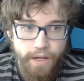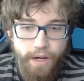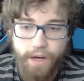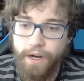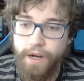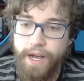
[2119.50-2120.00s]

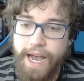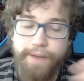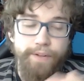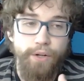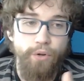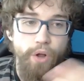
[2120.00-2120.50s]
Uh,
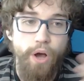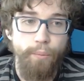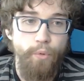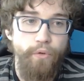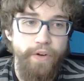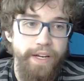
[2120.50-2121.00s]
having a long
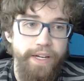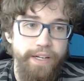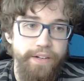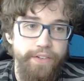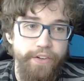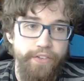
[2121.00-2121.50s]

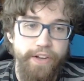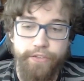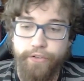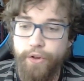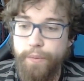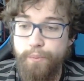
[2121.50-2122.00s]
movie doesn't
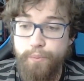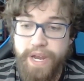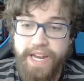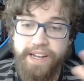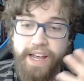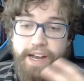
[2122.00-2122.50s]
necessarily
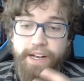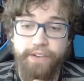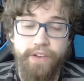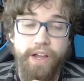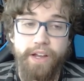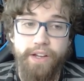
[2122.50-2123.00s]
mean that
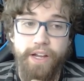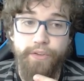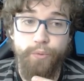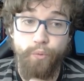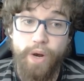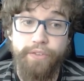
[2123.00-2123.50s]
it, it,
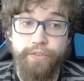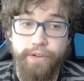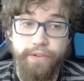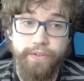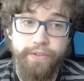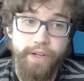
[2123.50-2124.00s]
it's
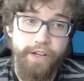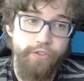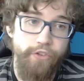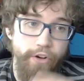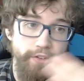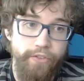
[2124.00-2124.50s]
restless. It's
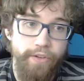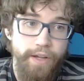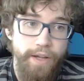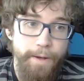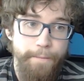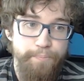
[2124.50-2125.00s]
just
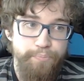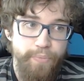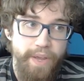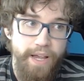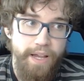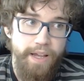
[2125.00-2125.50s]

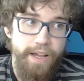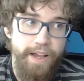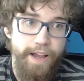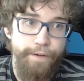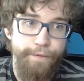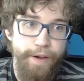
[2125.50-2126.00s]

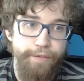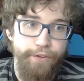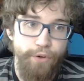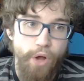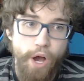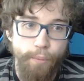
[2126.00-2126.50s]
if, if it's
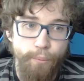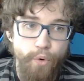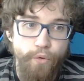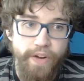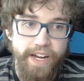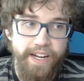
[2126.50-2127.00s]
a long
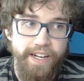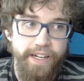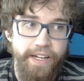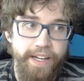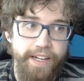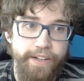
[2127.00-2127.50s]
movie and,
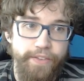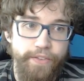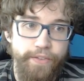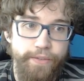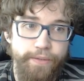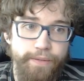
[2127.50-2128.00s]
and
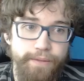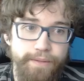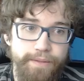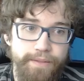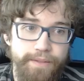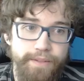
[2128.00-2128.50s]
it's
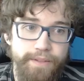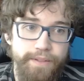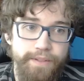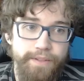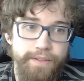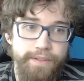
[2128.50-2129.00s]

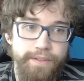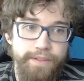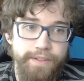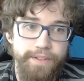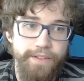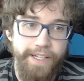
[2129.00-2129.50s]

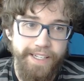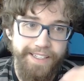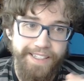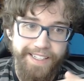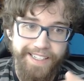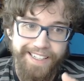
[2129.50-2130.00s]
like
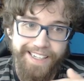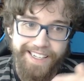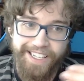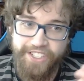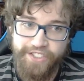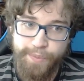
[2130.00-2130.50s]
it, it
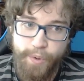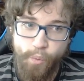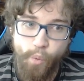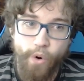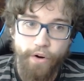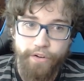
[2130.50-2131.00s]
can just be
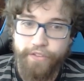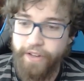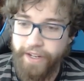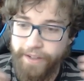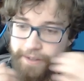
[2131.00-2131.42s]
worse. Like,